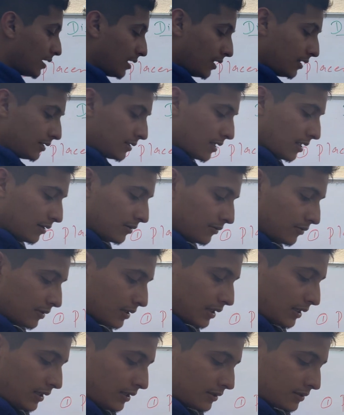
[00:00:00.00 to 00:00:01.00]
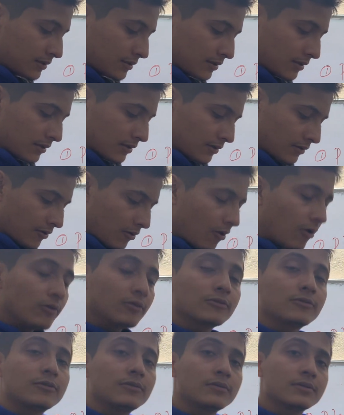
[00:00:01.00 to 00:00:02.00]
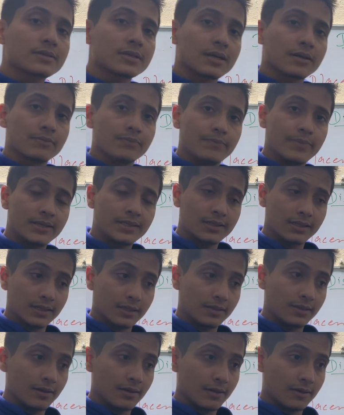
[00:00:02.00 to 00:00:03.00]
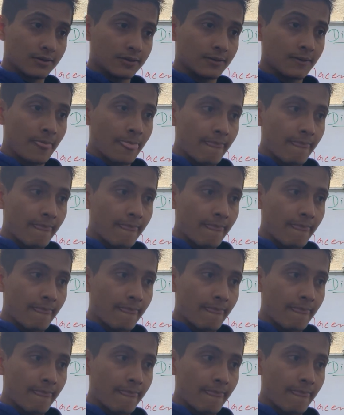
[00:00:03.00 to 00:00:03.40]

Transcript: ethanol, it's alcohols are basically they are